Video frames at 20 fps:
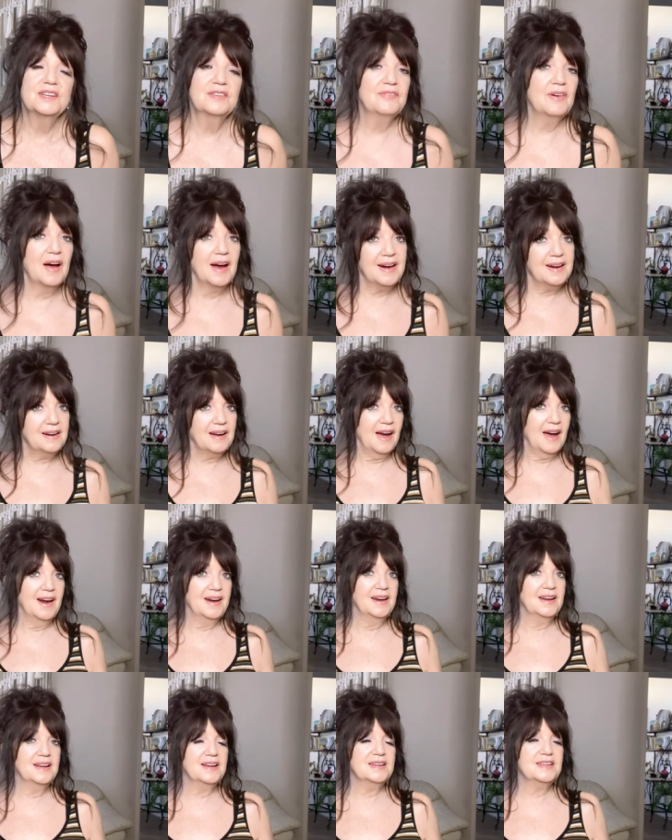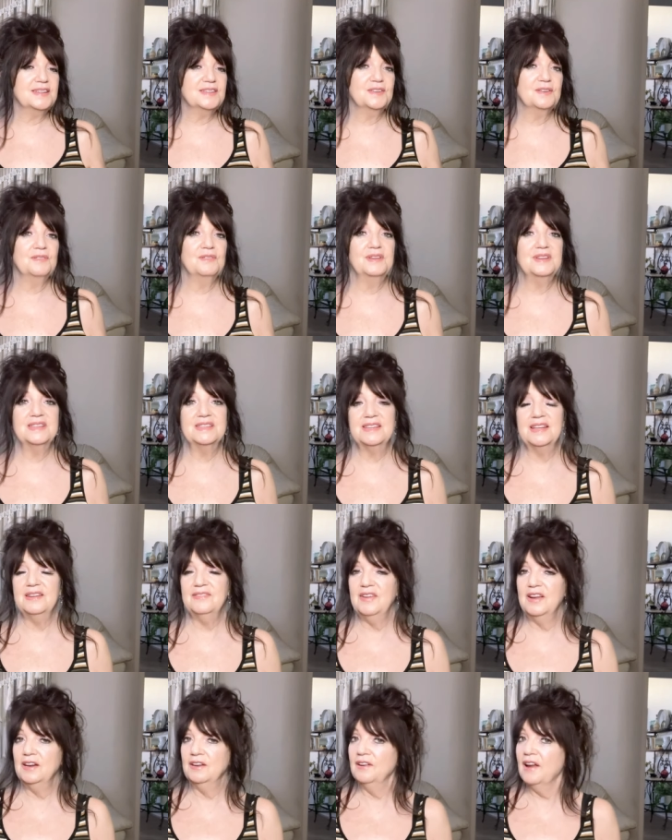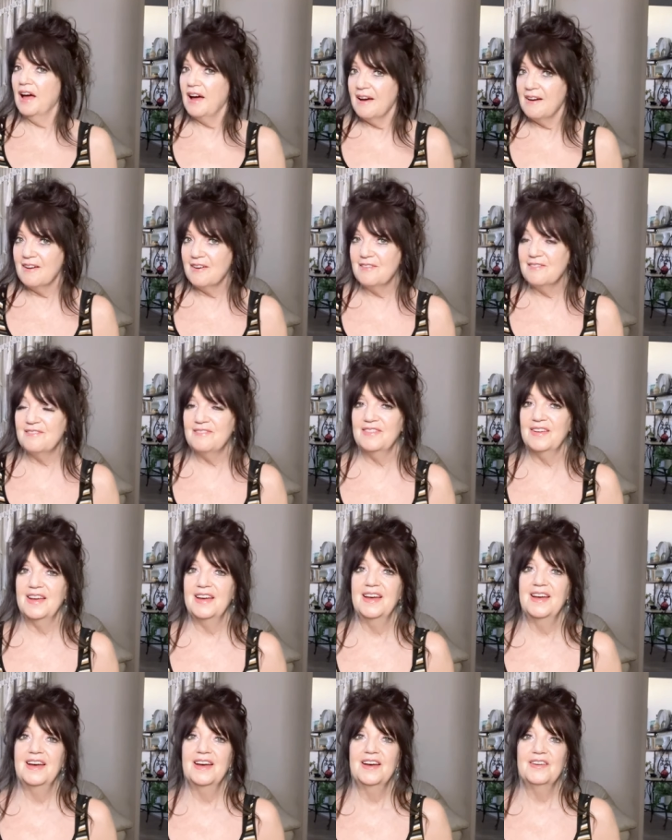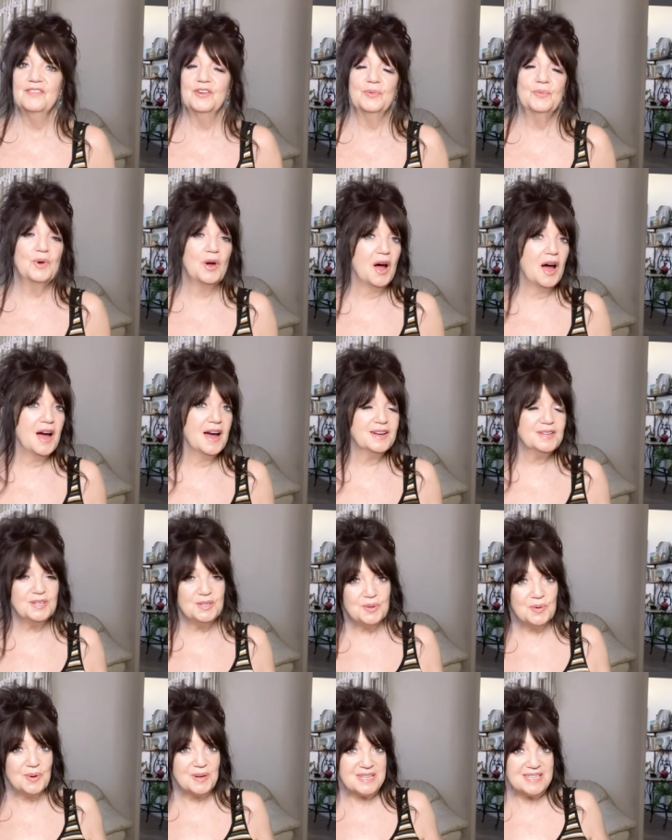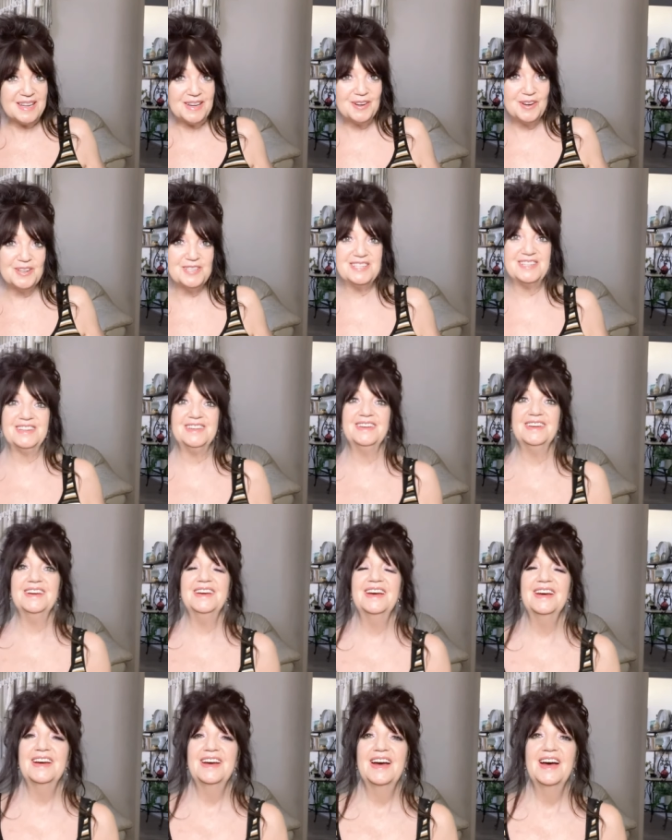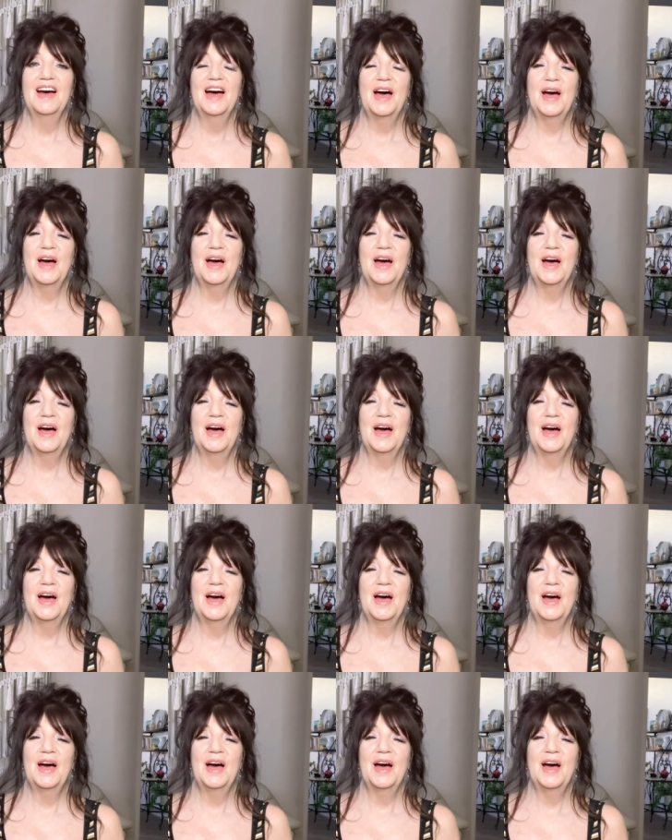divine guidance, to receiving love from God, source energy.